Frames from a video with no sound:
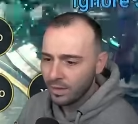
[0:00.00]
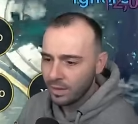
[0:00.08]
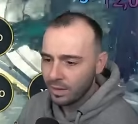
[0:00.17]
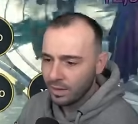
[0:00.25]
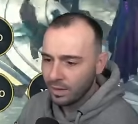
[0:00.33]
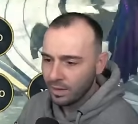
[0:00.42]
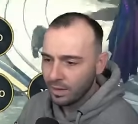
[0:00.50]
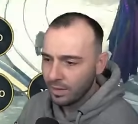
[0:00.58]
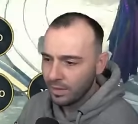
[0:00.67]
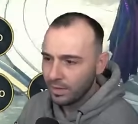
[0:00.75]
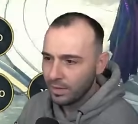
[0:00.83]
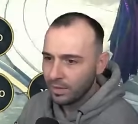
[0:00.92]

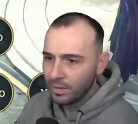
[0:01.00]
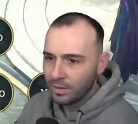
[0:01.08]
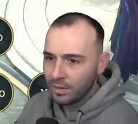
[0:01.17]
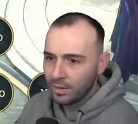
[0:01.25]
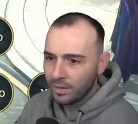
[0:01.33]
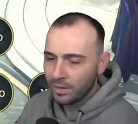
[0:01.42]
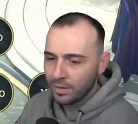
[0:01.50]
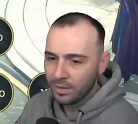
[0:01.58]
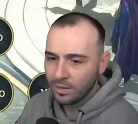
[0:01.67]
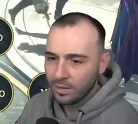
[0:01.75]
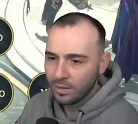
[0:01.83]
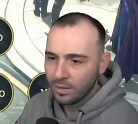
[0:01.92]
Nothing is said.